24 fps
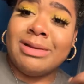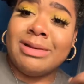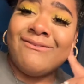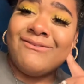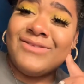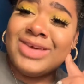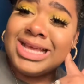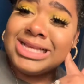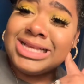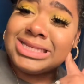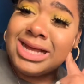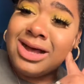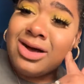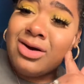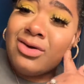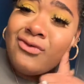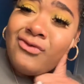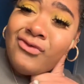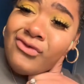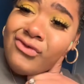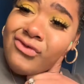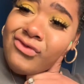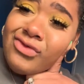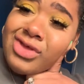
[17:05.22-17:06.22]
my face off
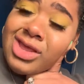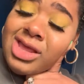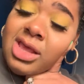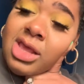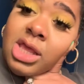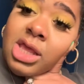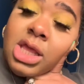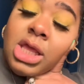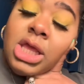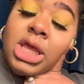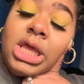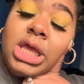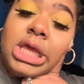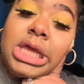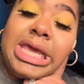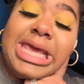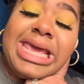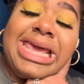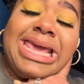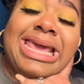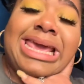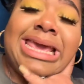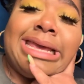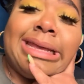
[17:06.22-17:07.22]

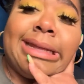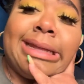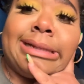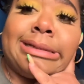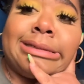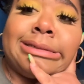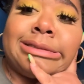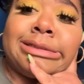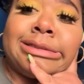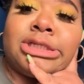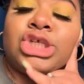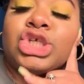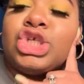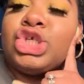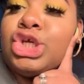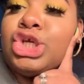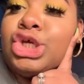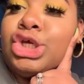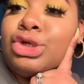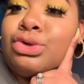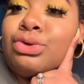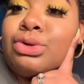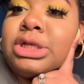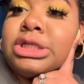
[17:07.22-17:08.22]
and
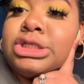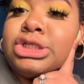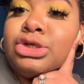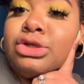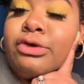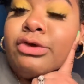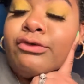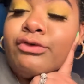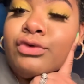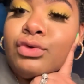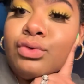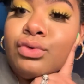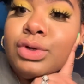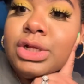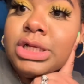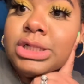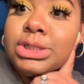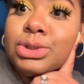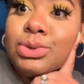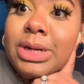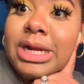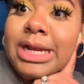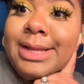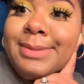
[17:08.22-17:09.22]
chill until the food
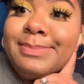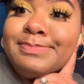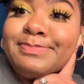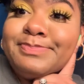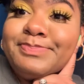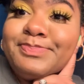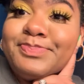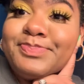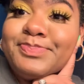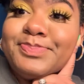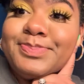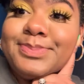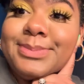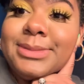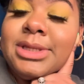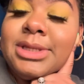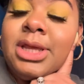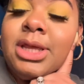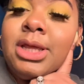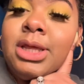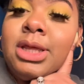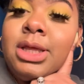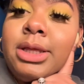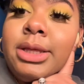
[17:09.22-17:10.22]
is ready.
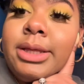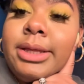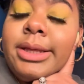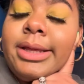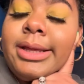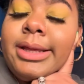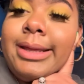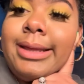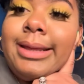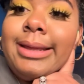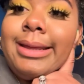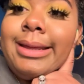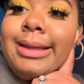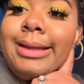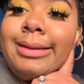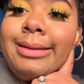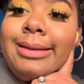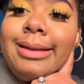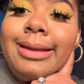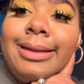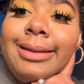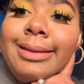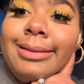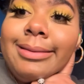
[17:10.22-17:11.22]

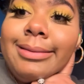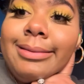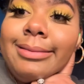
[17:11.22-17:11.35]
And yeah